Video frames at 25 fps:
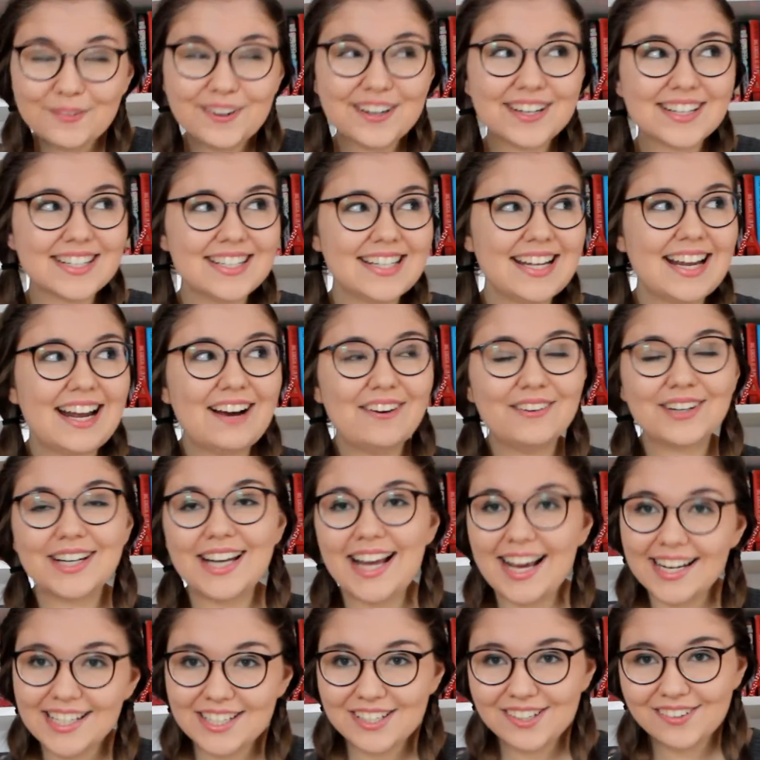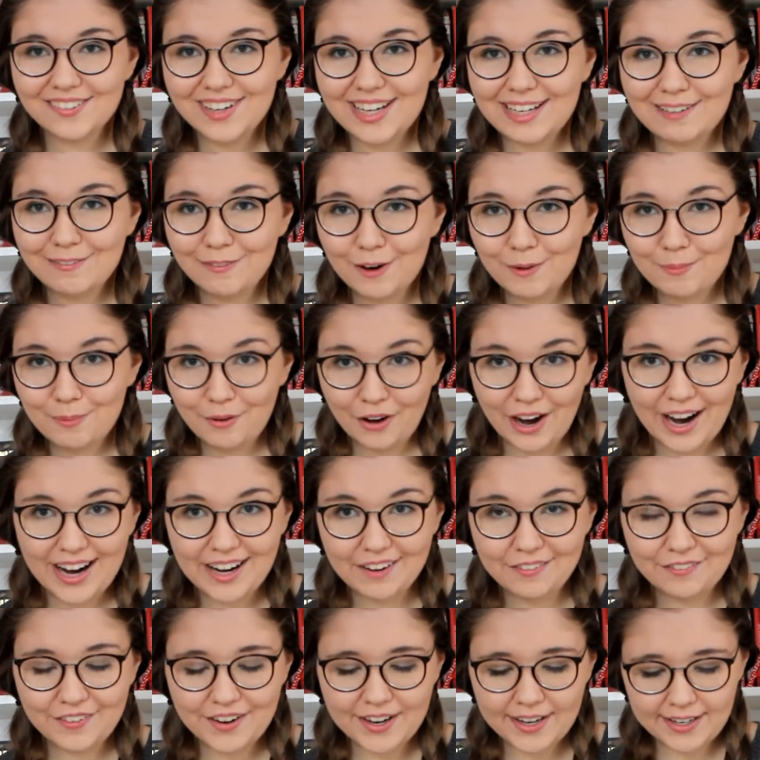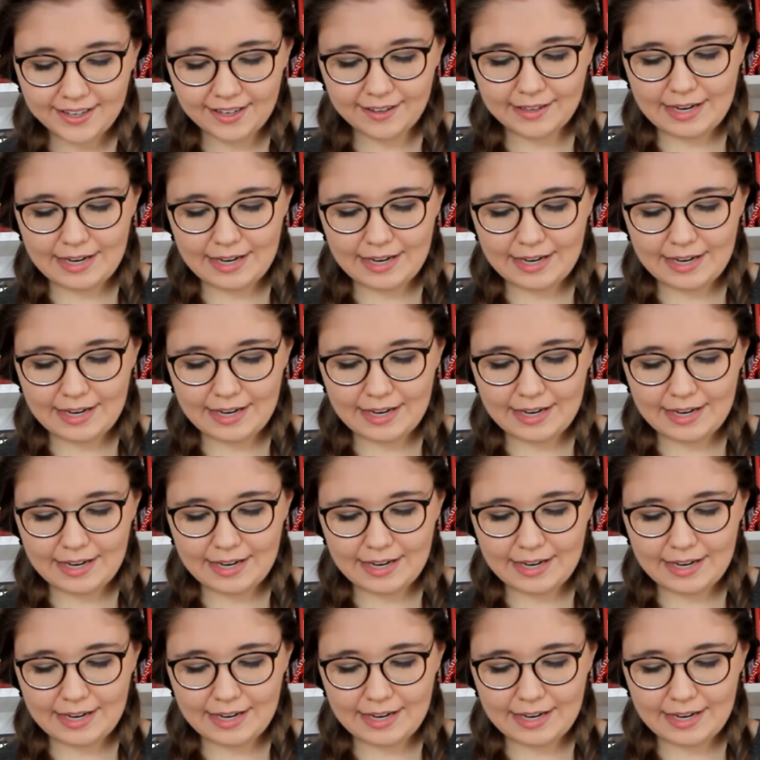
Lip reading: books that I would like to read for PrideAthon,